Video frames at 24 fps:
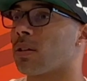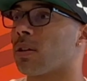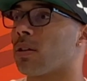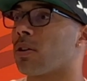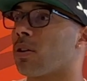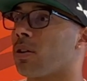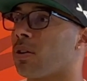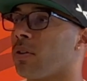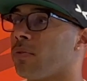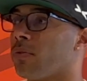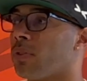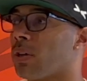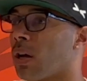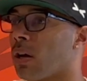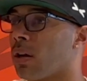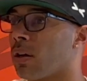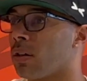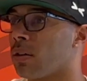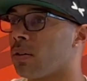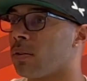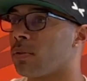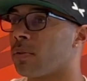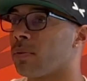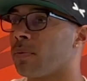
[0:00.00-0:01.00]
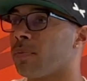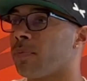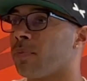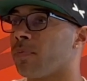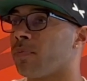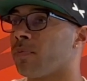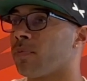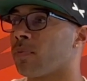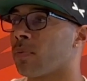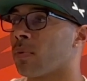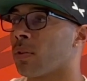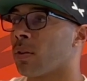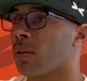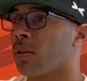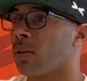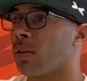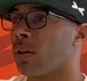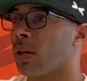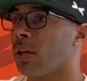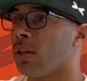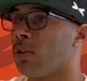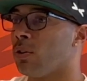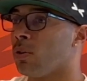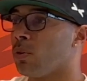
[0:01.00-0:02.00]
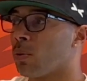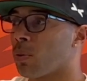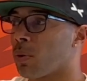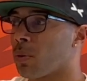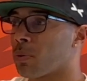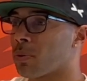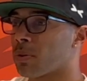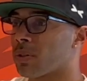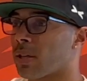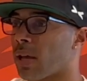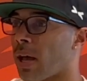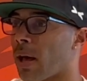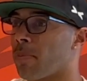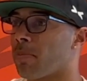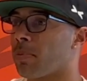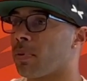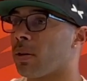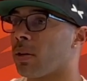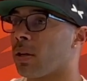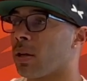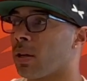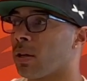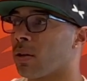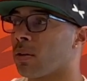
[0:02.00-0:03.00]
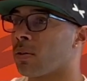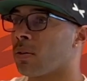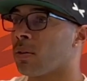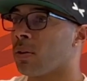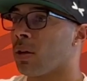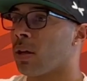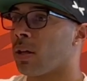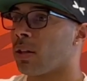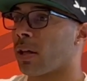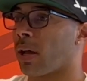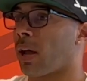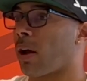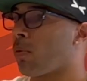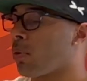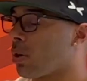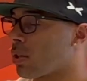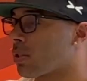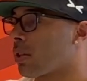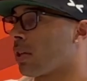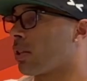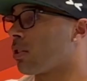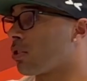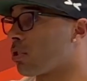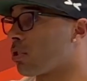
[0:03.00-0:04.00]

he could have done. He knew what was happening, and like I watched like